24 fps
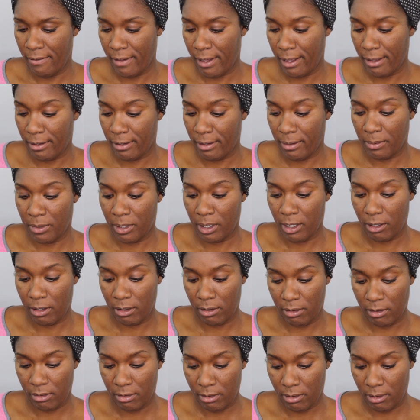That's something to
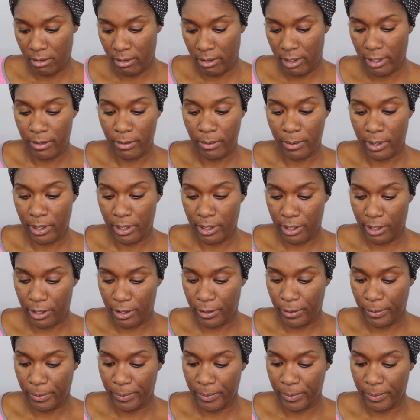do. That's what we're gonna do.